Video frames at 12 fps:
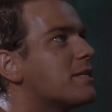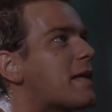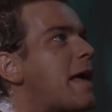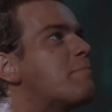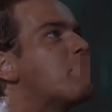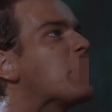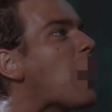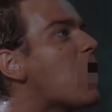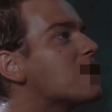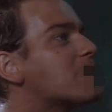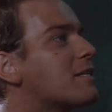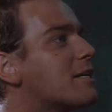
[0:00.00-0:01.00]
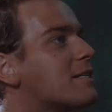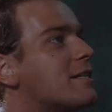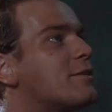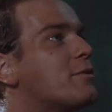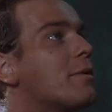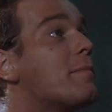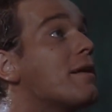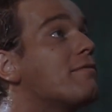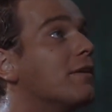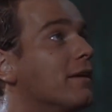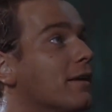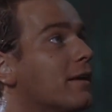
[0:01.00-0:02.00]
and f us into
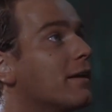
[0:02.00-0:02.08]
oblivion.